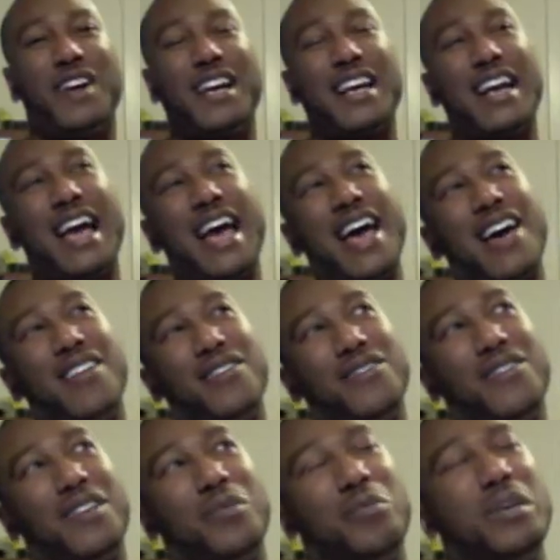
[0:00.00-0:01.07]
I could
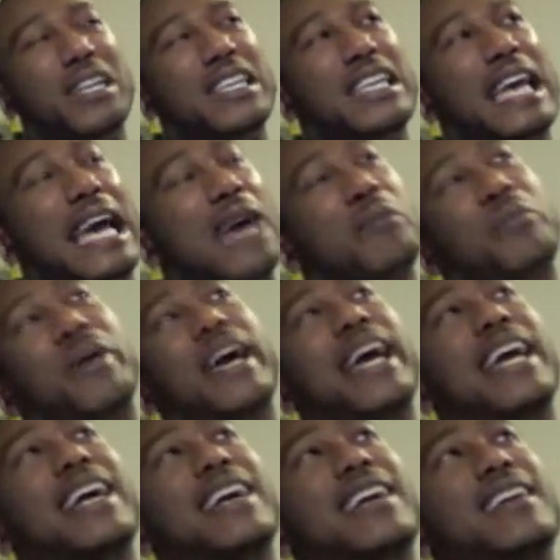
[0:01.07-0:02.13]
have a big
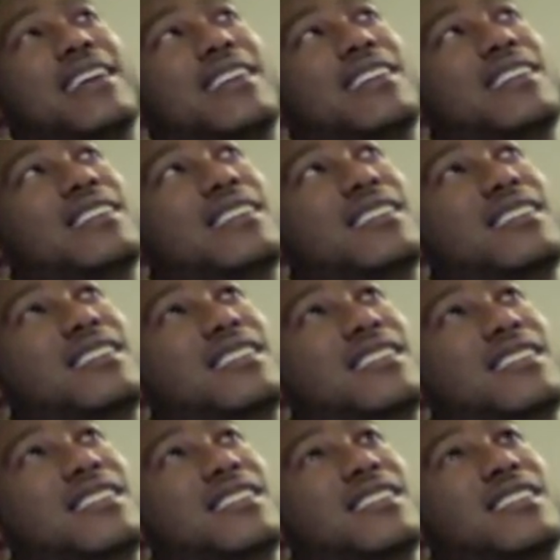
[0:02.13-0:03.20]
campaign,
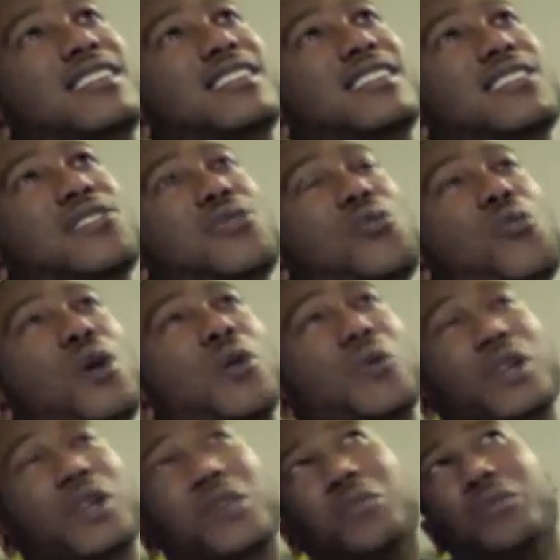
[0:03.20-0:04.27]
what
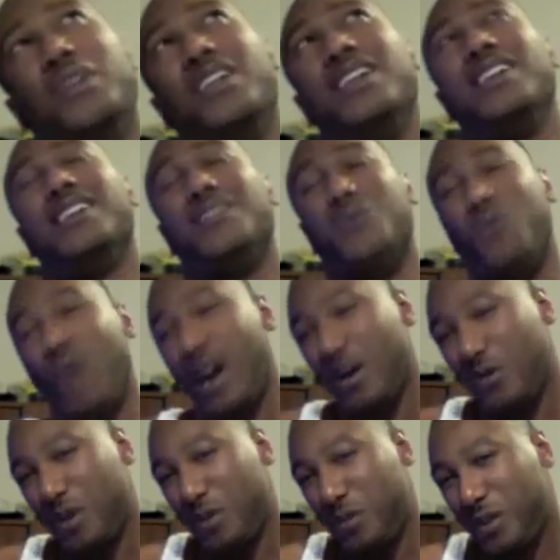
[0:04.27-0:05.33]
would it be and where
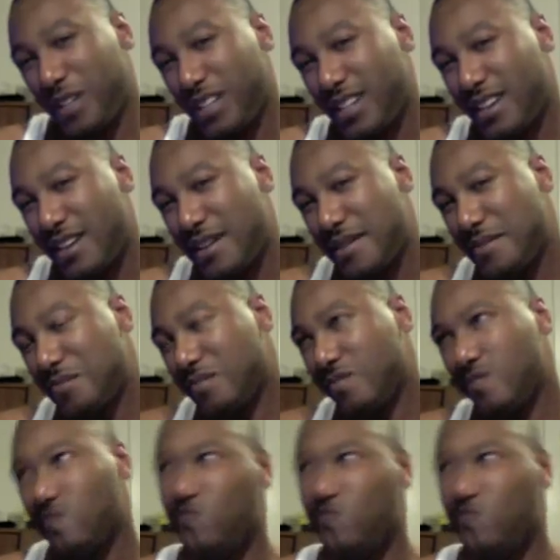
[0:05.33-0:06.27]
would it be? I